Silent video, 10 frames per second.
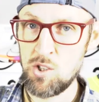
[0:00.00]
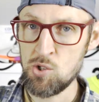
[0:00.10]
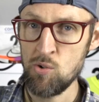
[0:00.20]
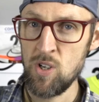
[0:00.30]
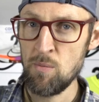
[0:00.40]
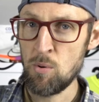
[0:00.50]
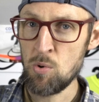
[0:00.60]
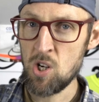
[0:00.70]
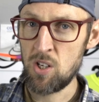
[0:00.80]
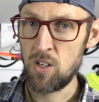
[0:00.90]
Story number
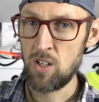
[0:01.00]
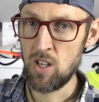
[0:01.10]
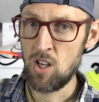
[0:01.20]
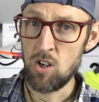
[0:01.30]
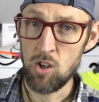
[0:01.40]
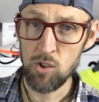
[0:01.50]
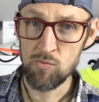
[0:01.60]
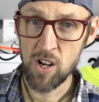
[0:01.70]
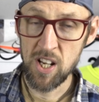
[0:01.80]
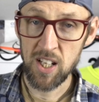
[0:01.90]
one.
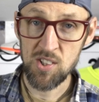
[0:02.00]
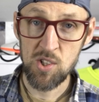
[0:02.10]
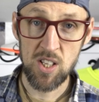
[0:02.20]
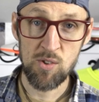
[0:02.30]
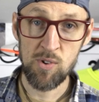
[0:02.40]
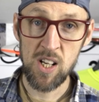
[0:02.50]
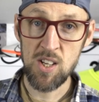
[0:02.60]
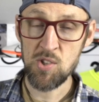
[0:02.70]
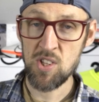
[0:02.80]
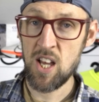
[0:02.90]
On Running are set to
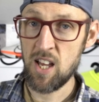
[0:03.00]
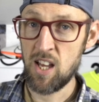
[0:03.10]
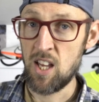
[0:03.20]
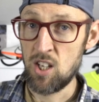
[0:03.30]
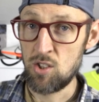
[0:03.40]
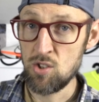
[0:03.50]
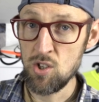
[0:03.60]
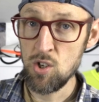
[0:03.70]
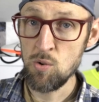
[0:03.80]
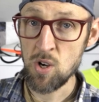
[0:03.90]
release their
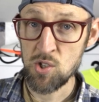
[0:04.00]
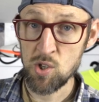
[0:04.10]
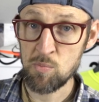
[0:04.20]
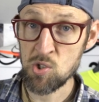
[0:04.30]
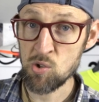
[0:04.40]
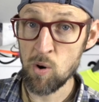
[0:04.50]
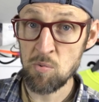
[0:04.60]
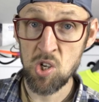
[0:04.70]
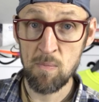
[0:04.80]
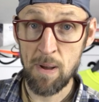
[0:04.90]
new
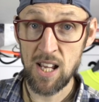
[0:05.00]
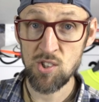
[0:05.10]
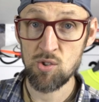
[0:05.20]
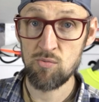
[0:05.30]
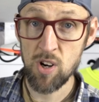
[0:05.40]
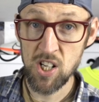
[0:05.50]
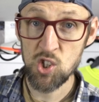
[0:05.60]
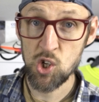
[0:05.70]
subscription-based running